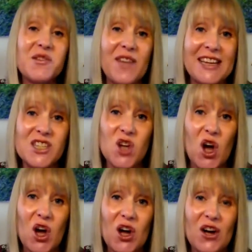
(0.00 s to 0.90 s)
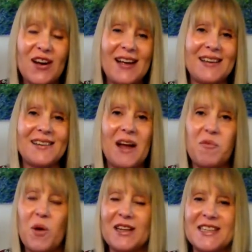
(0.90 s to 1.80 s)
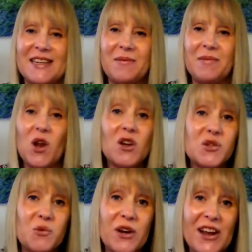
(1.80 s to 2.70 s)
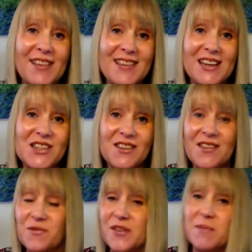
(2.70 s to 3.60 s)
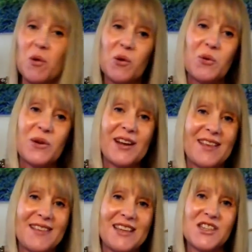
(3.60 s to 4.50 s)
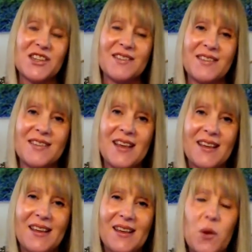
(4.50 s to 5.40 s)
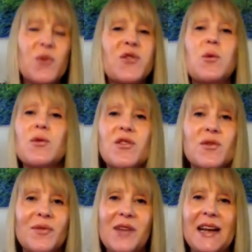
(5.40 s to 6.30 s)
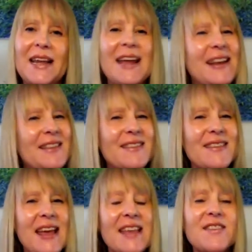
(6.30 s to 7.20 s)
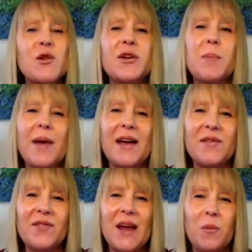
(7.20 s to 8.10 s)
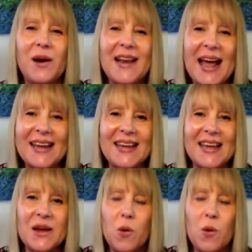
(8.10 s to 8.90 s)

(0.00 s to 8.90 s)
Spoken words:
of HR. I've worked in large organizations, for small organizations, all sorts, really. And it's not about that we're lacking